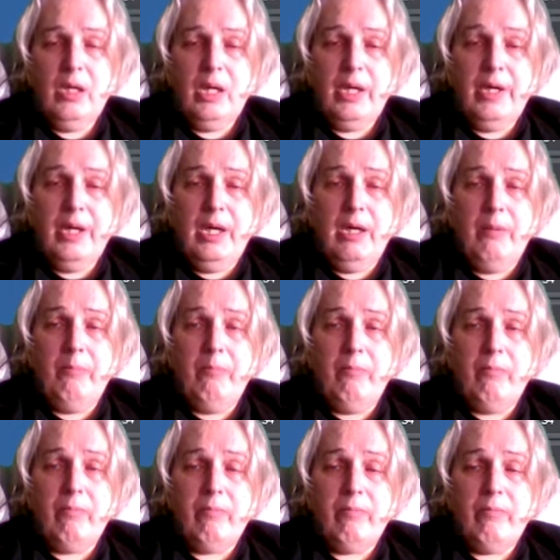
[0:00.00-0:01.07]

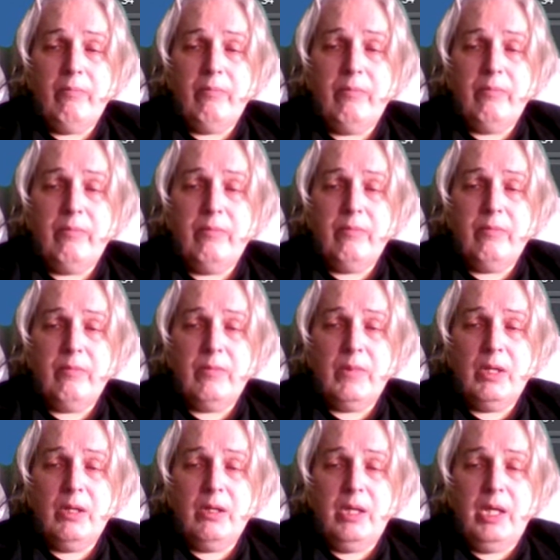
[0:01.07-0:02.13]
Um,
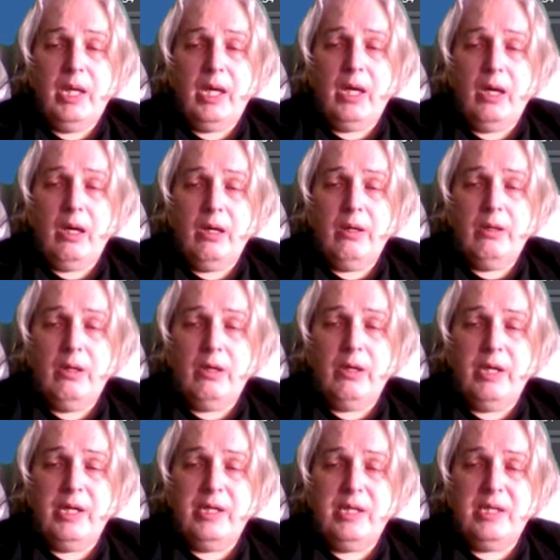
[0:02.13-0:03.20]
yeah,
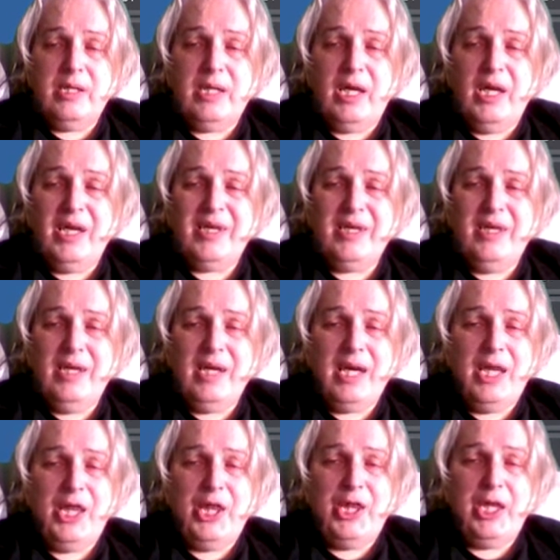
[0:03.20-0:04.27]
on attacking, I
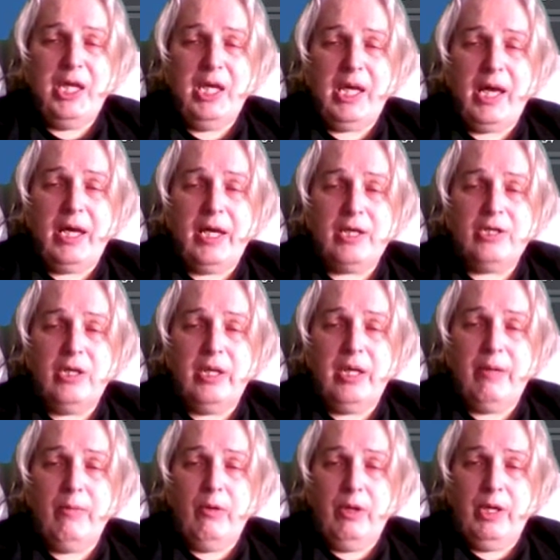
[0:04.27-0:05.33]
think actually
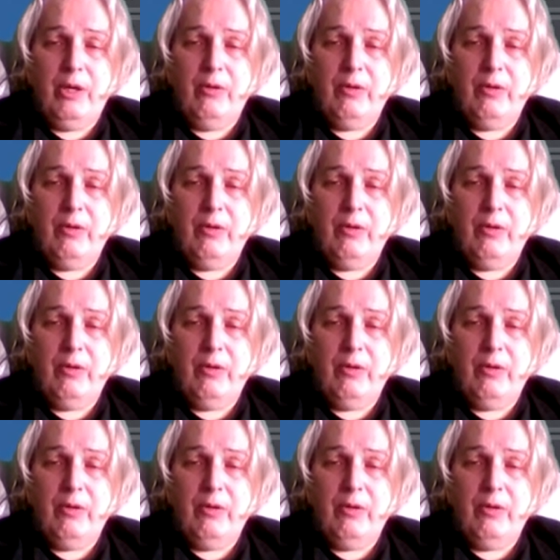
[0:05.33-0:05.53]
I'm going to go